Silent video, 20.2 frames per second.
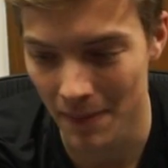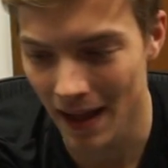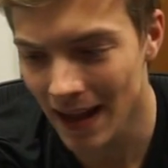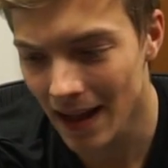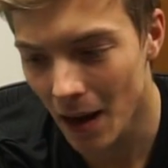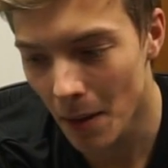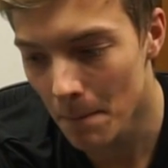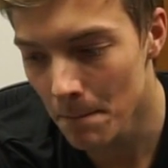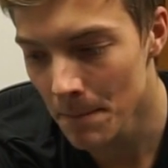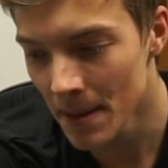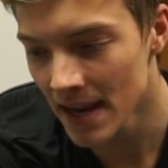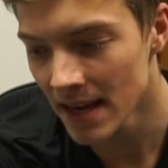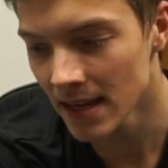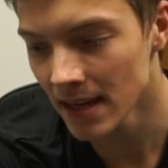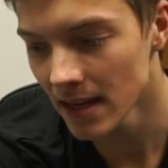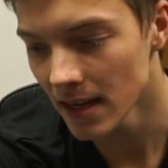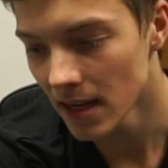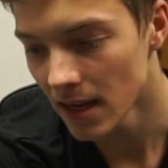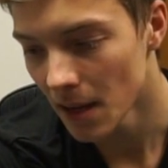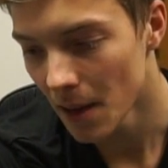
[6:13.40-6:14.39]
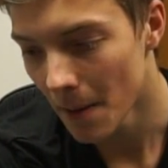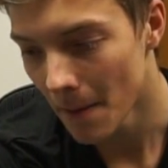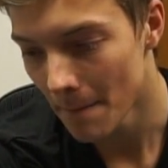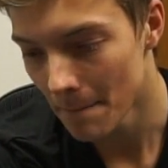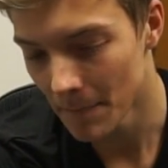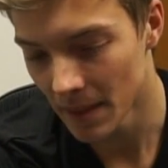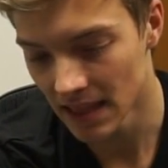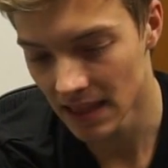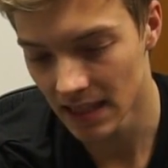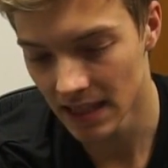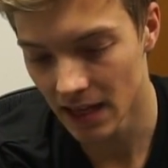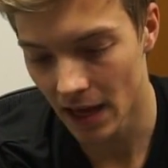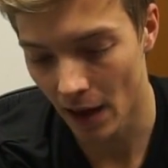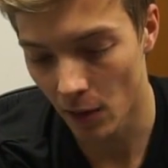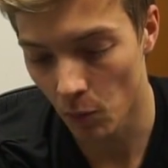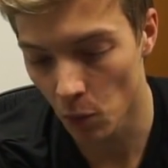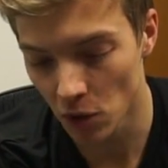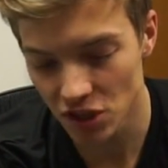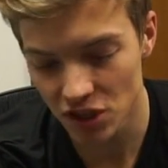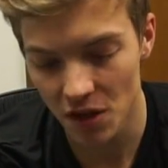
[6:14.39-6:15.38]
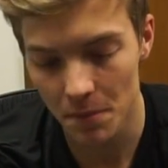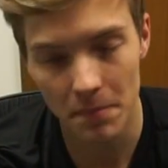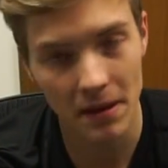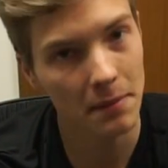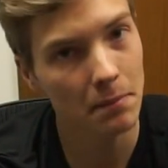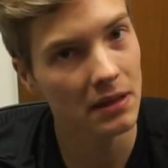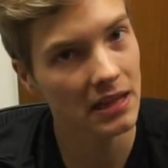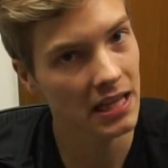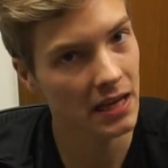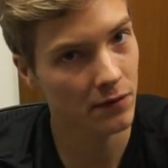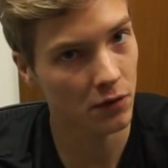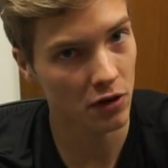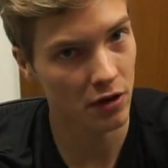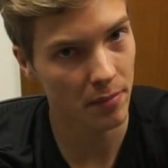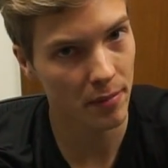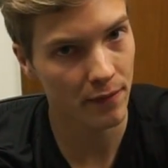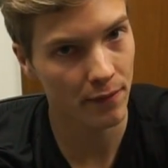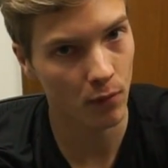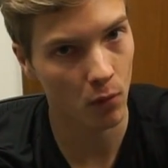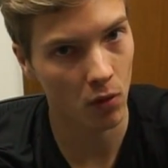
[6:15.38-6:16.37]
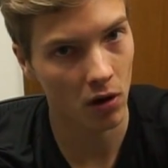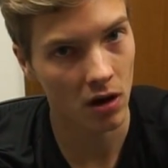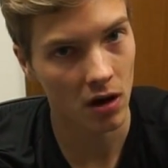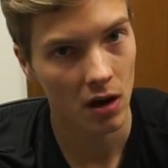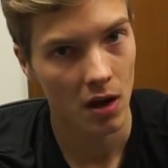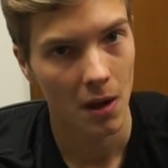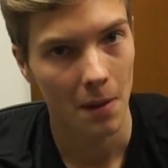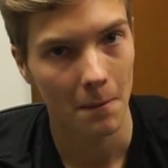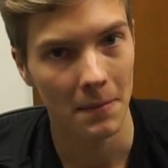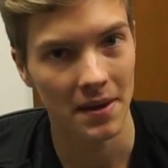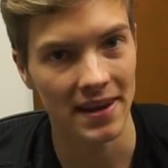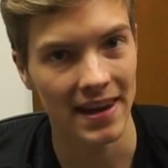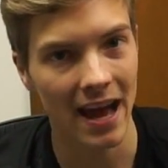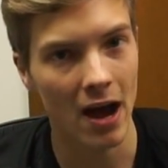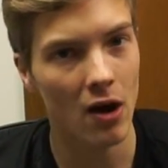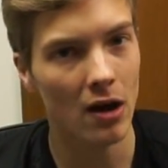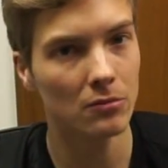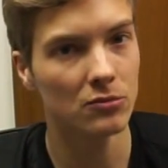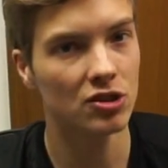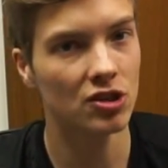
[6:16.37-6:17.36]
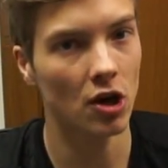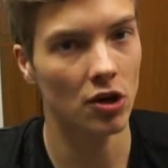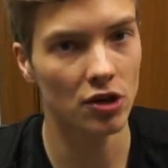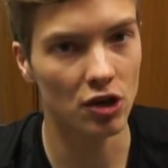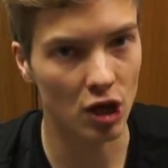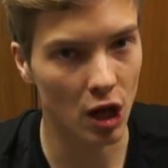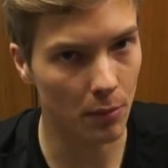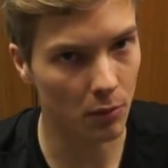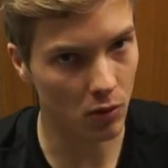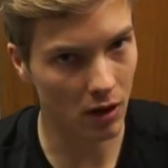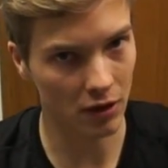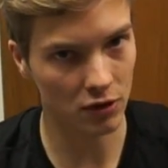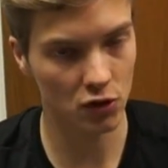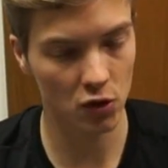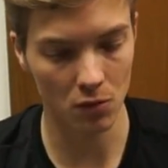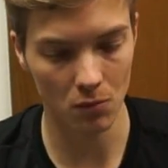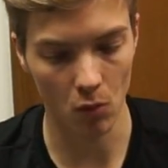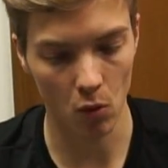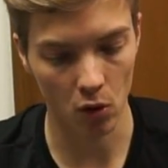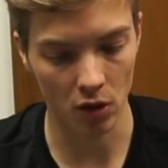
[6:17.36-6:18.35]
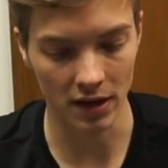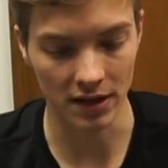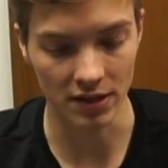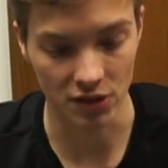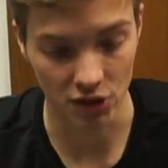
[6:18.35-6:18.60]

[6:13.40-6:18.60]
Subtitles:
I wasn't a big believer in it before, but now I'm starting to come around to it more, is